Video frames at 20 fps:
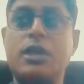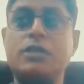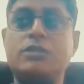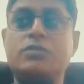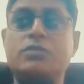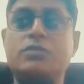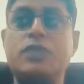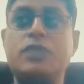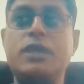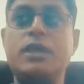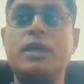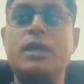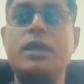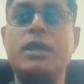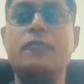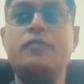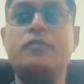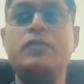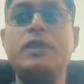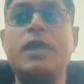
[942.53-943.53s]
reach,
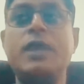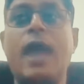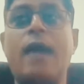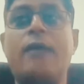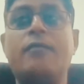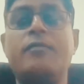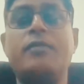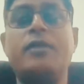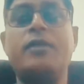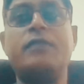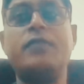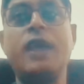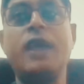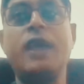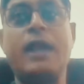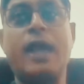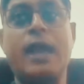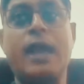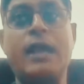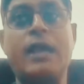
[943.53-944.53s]
we are
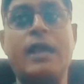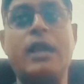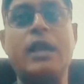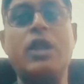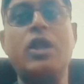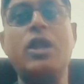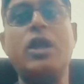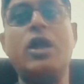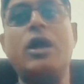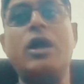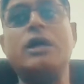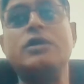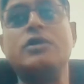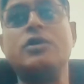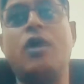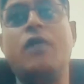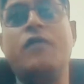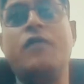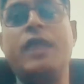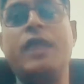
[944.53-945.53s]
currently
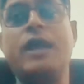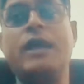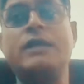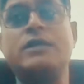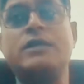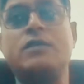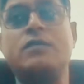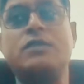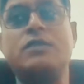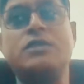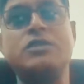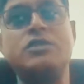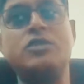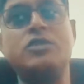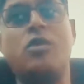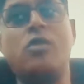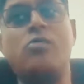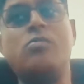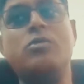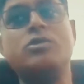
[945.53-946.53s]
offering our services
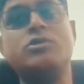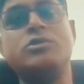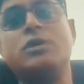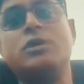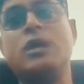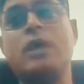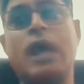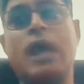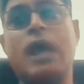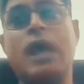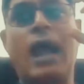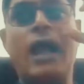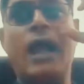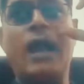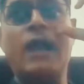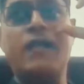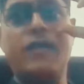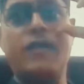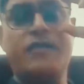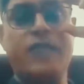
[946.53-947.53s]
to almost
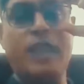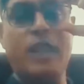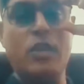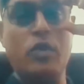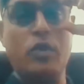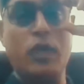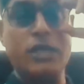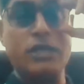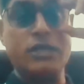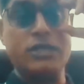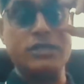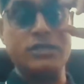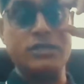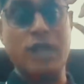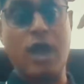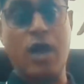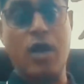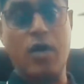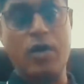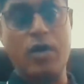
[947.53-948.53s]
150
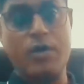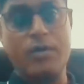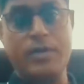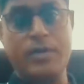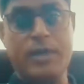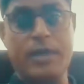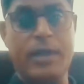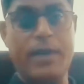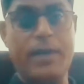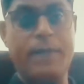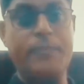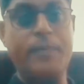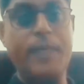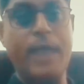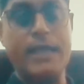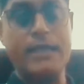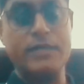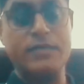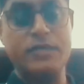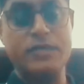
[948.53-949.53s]
locations now
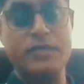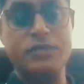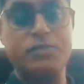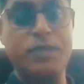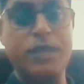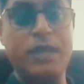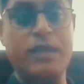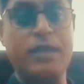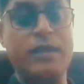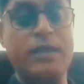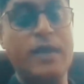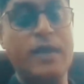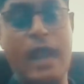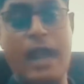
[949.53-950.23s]
as we speak,